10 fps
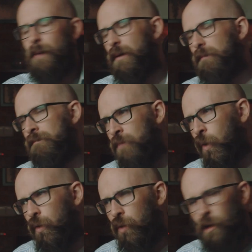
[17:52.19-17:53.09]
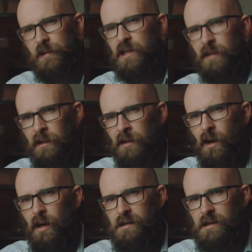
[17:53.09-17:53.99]
but more often than
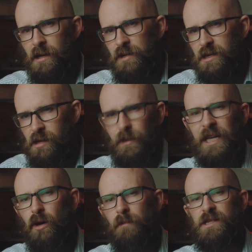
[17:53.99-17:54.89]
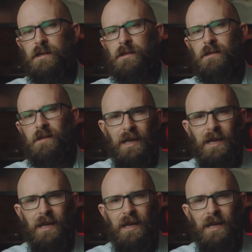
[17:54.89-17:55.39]
not, it was human incompetence,